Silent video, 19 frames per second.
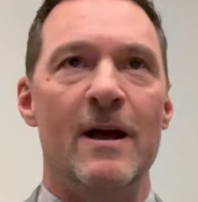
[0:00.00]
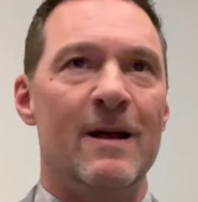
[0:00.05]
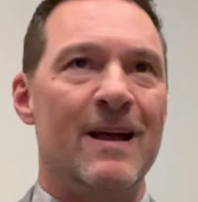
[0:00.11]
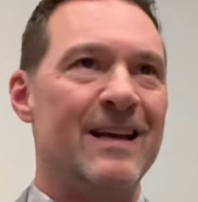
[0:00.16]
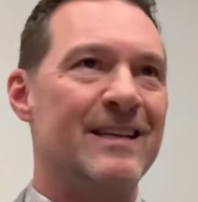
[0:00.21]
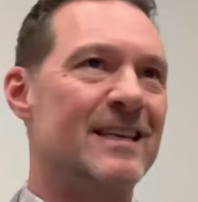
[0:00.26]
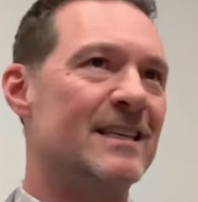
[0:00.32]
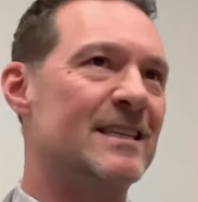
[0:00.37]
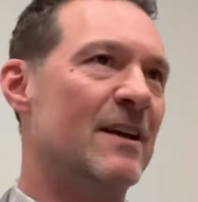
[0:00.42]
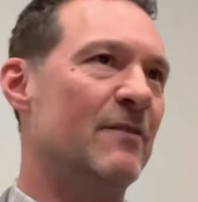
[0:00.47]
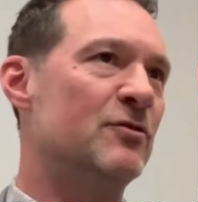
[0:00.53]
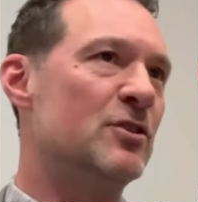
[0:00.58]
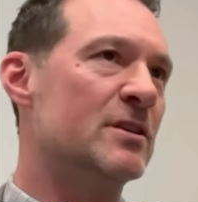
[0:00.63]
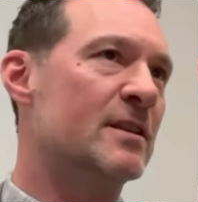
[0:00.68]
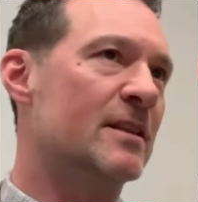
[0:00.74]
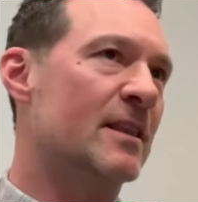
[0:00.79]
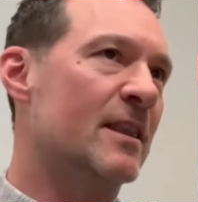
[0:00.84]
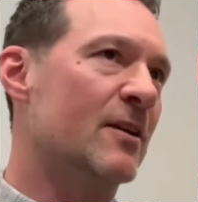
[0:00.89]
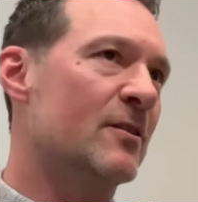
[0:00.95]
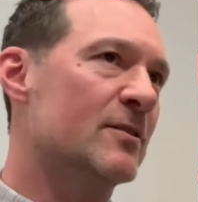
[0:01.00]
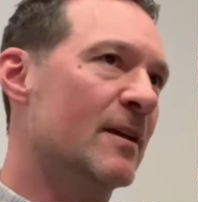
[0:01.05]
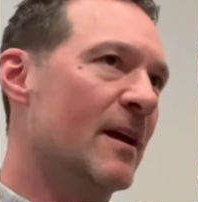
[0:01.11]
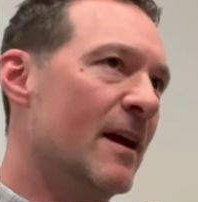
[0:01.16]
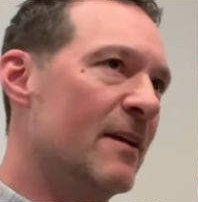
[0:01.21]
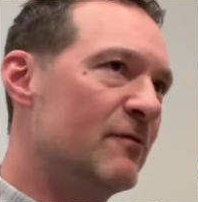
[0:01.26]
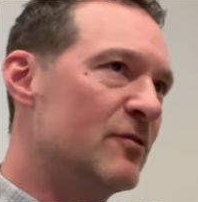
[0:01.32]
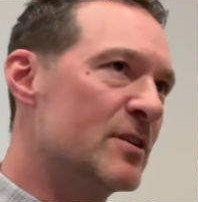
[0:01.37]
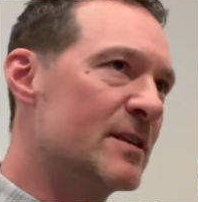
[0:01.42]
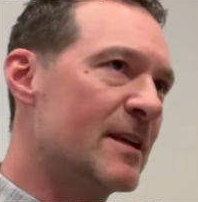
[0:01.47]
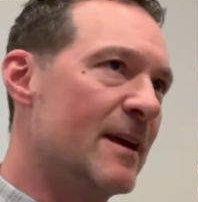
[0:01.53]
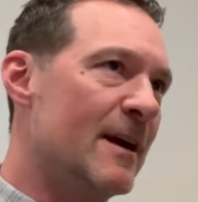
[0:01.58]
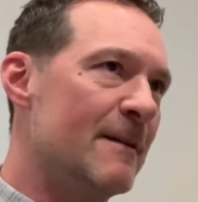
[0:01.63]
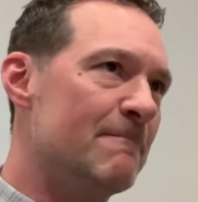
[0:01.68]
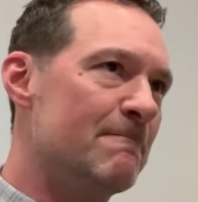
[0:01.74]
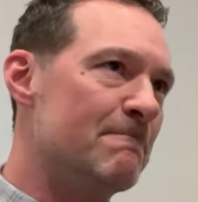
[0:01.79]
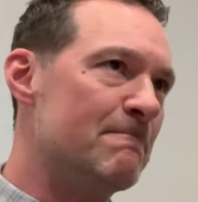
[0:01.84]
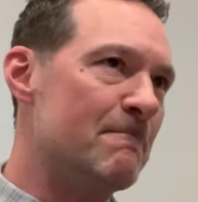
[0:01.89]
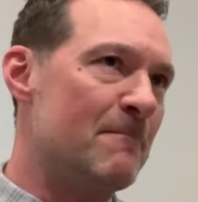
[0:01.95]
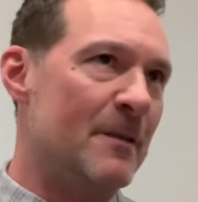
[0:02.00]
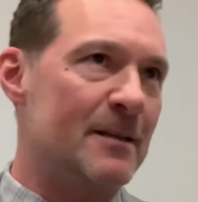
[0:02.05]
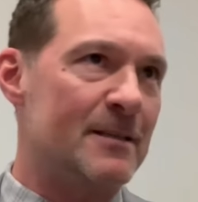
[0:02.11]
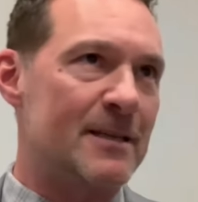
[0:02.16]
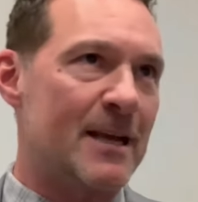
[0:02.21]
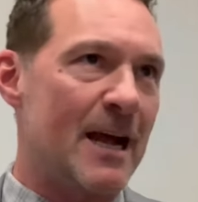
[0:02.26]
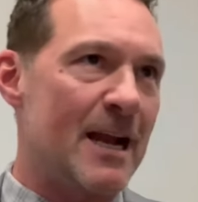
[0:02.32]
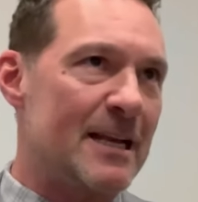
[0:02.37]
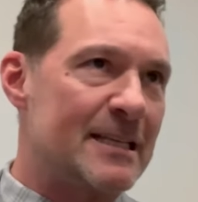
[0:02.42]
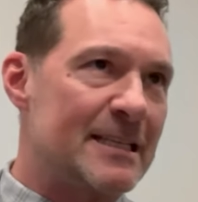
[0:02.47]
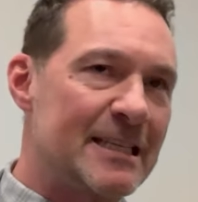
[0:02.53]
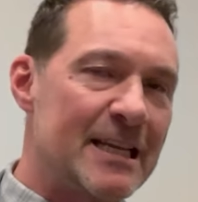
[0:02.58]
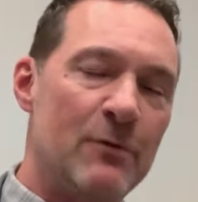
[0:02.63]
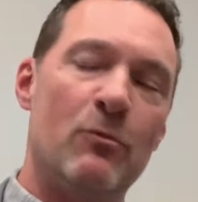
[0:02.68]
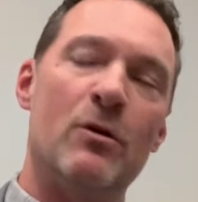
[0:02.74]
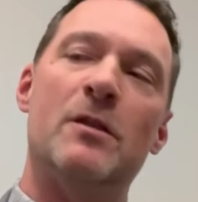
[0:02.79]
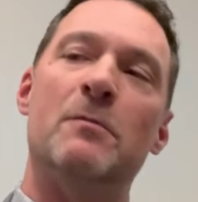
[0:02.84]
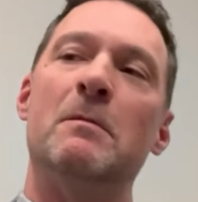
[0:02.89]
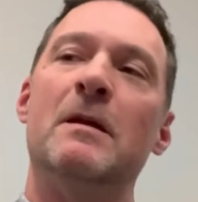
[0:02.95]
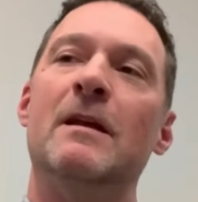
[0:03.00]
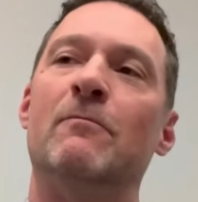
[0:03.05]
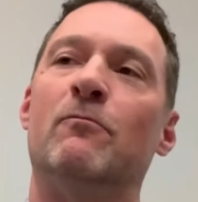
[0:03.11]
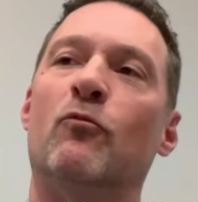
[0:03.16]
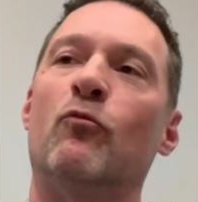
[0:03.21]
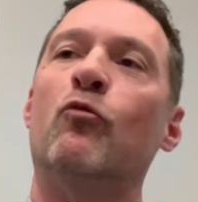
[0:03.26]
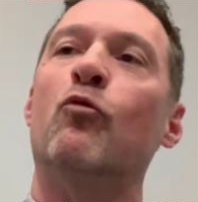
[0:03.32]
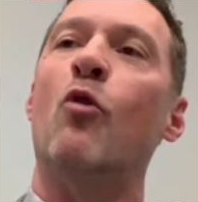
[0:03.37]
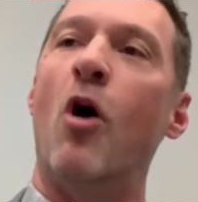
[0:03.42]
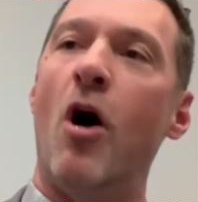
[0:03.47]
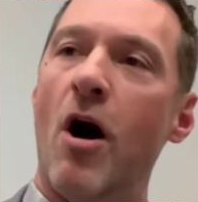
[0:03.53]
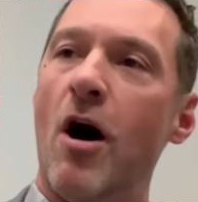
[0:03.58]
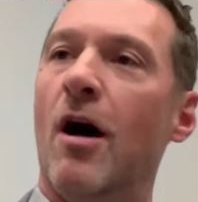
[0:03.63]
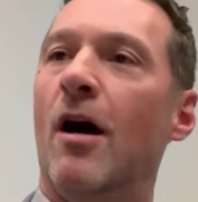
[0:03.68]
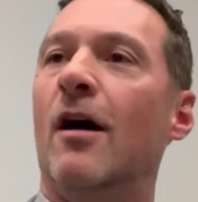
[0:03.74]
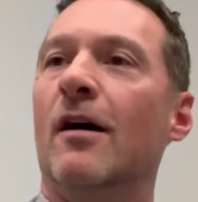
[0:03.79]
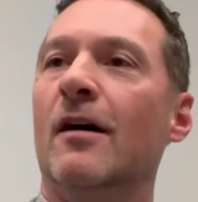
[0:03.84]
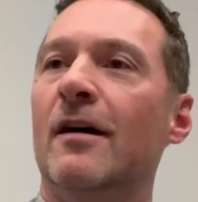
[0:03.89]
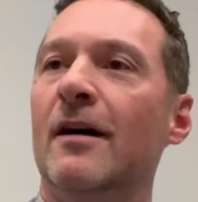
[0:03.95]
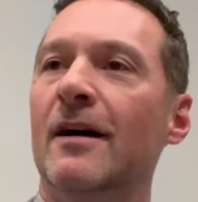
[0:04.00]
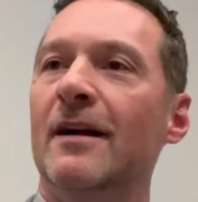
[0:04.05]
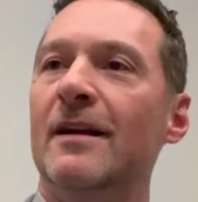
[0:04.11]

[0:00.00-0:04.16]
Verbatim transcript: He says, I've just, there, I've just got it's kind of sitting with me wrong.